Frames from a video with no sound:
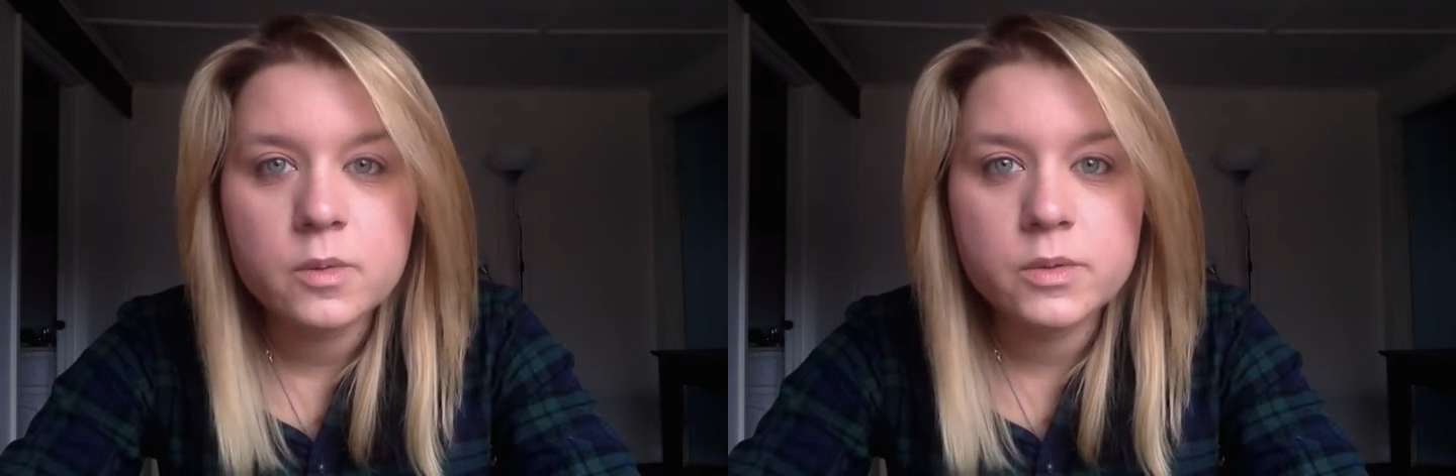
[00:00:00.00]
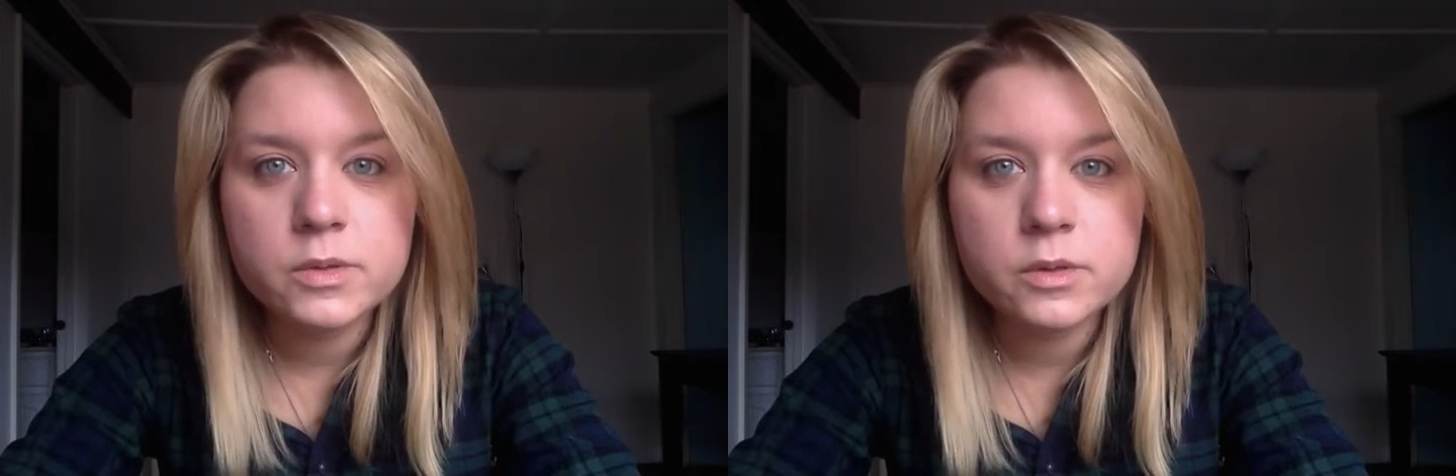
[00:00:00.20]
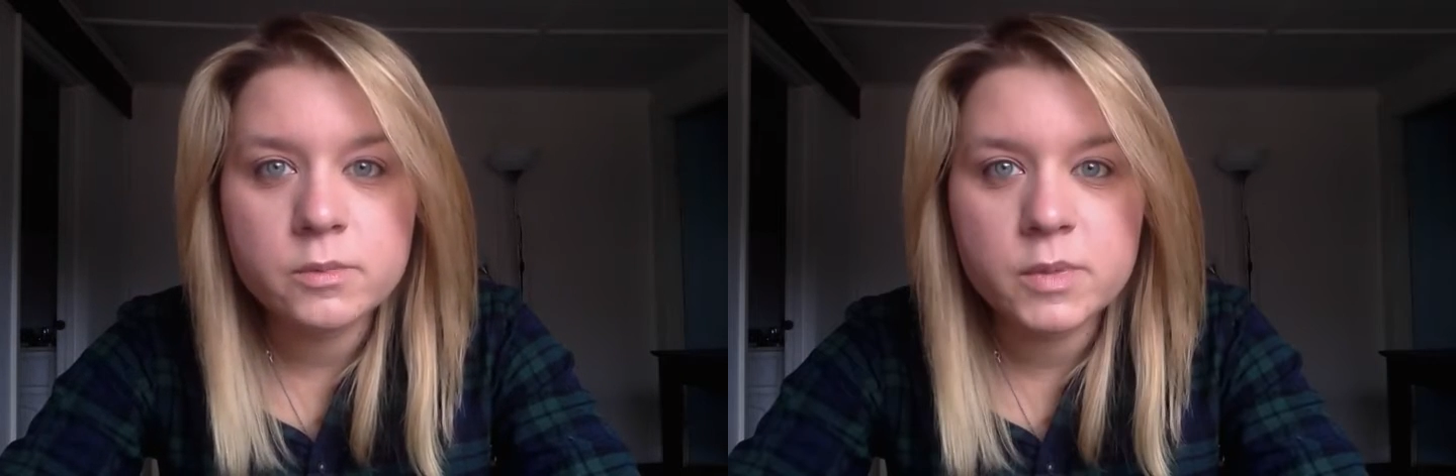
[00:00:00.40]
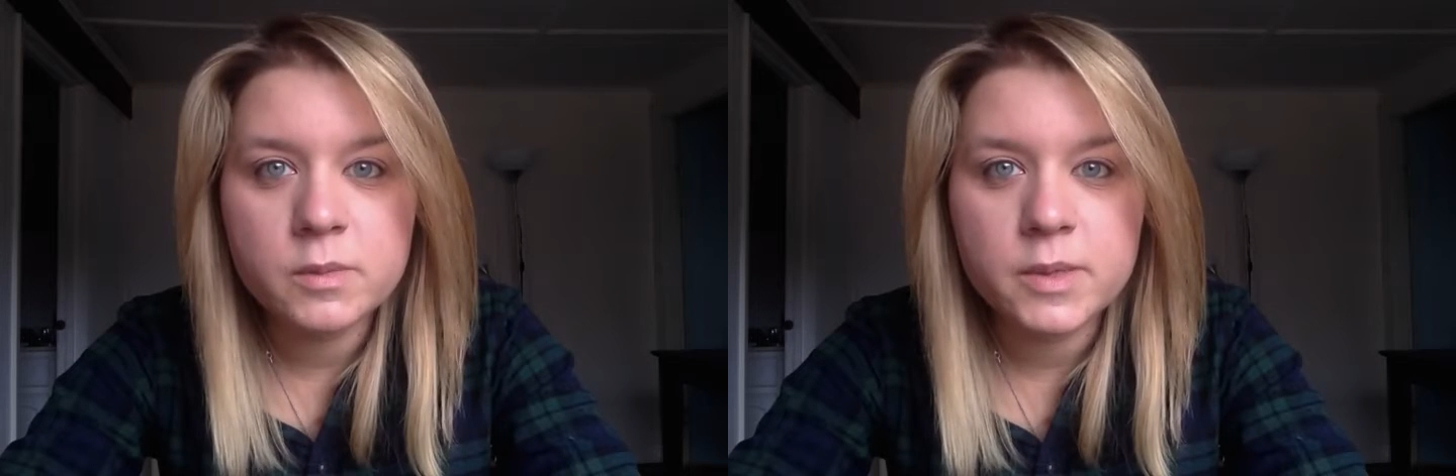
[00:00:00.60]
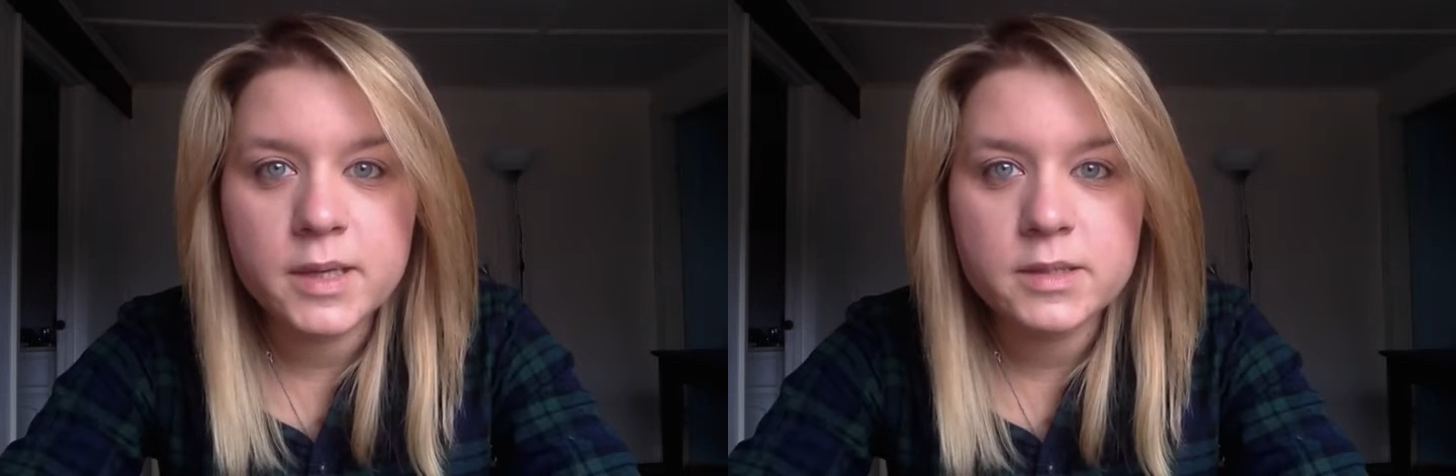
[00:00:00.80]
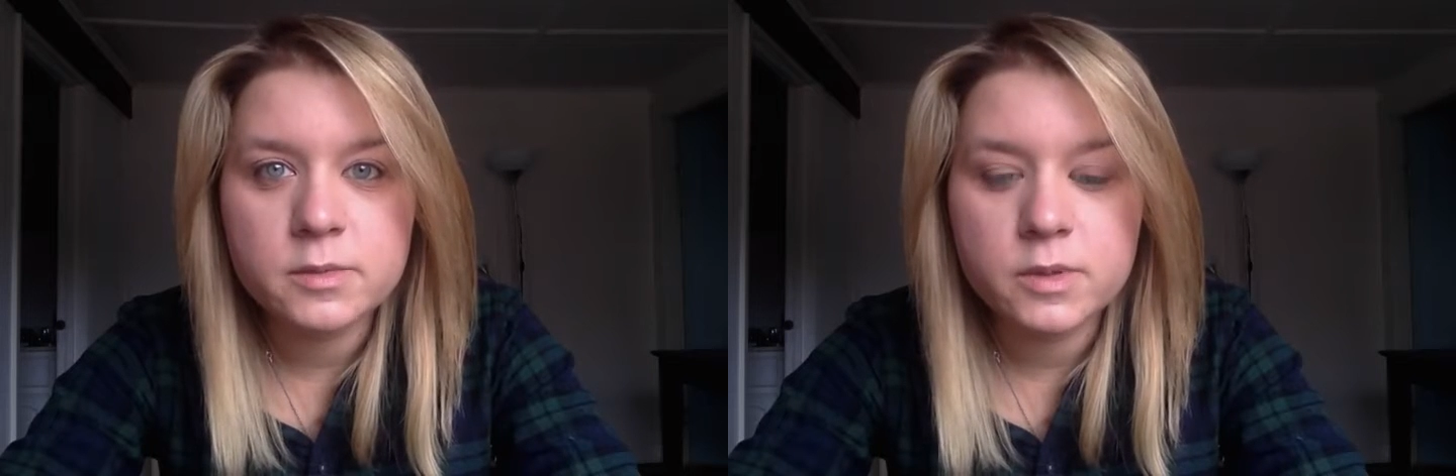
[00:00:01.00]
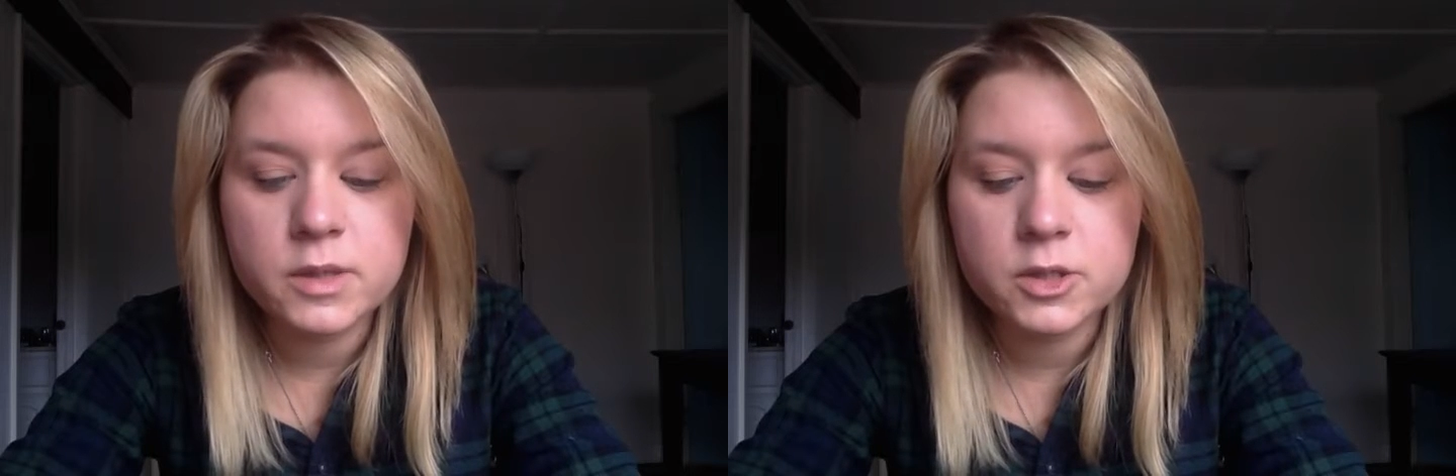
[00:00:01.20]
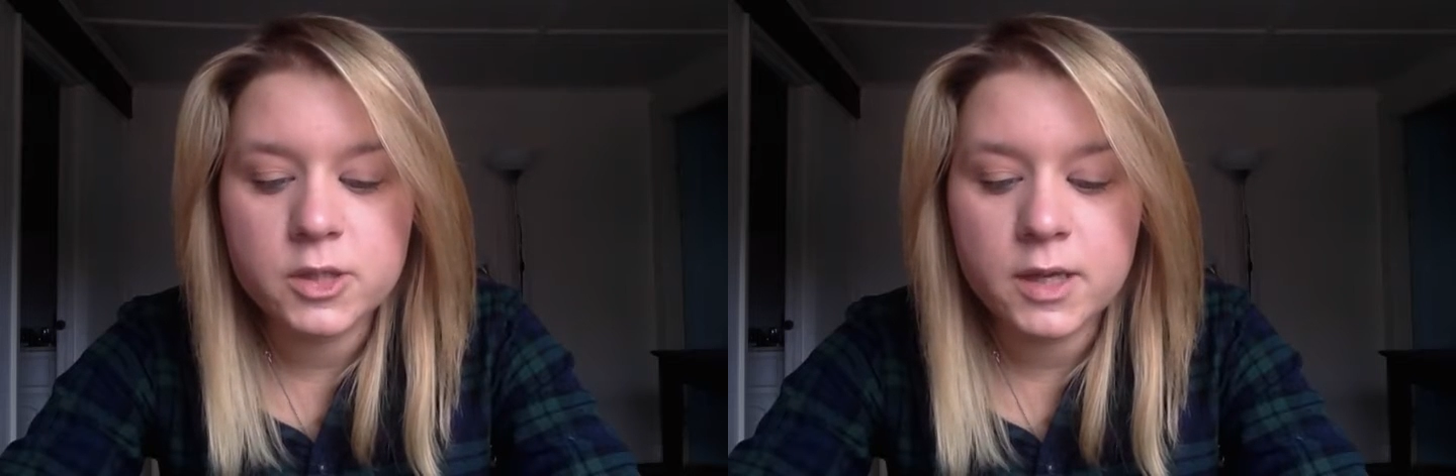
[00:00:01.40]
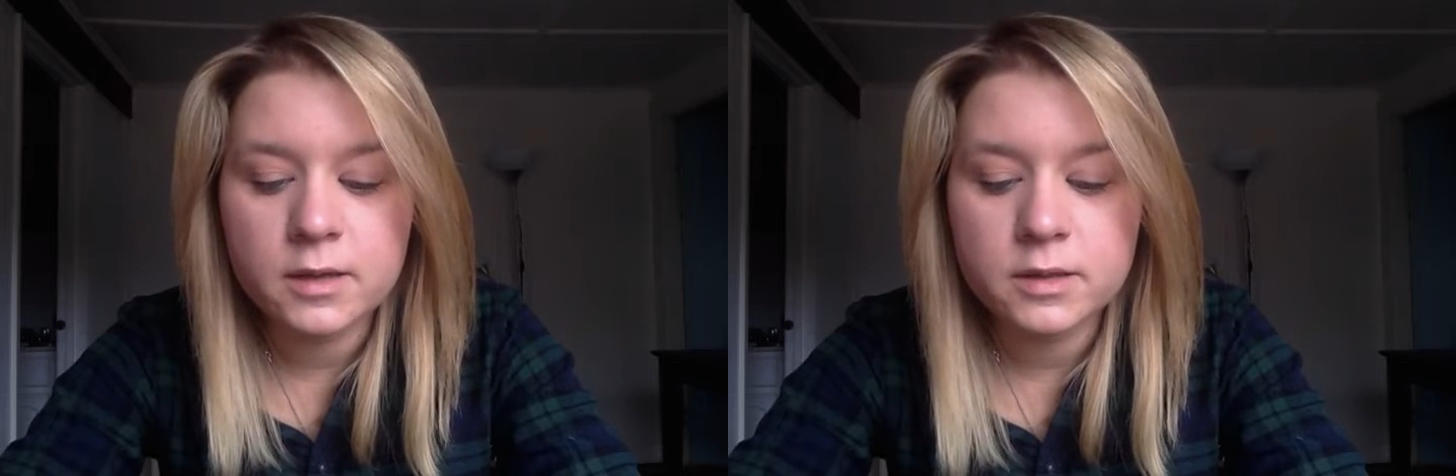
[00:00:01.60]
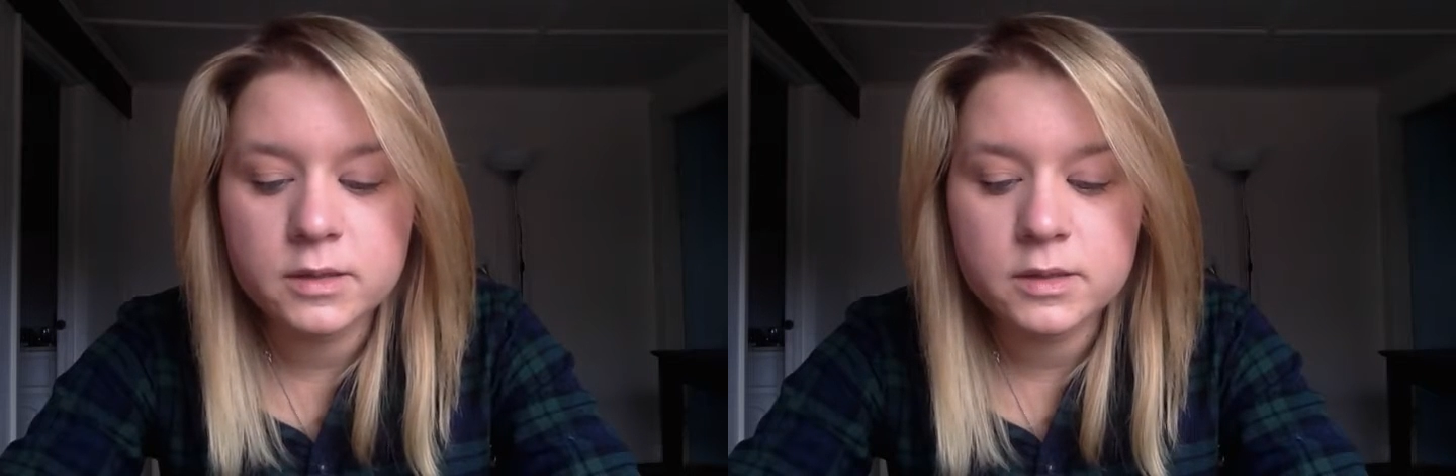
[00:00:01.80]
will soon be blessed with a
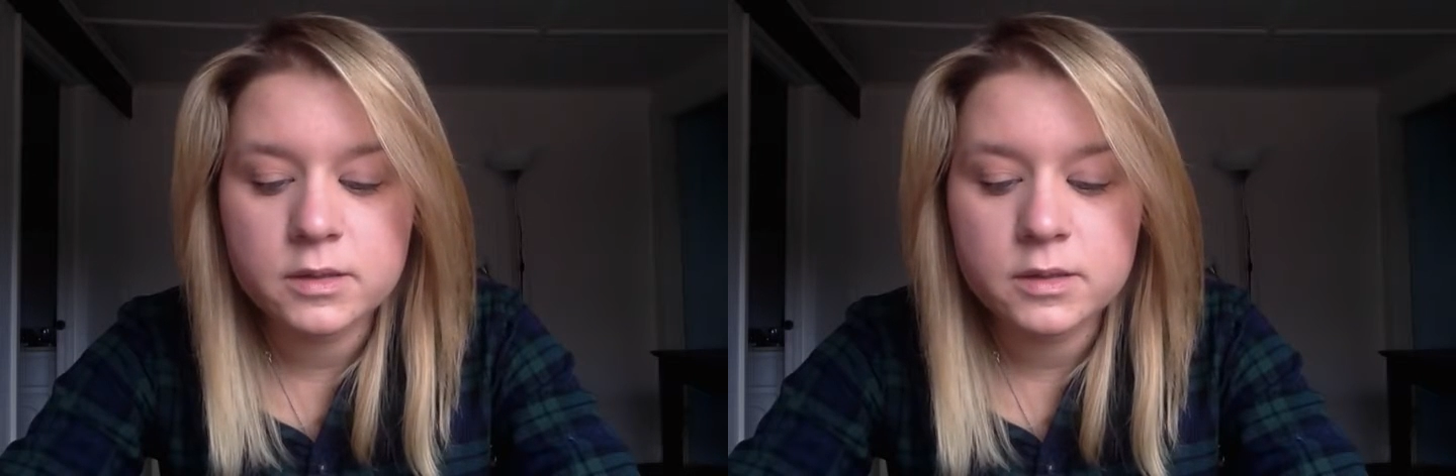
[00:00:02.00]
child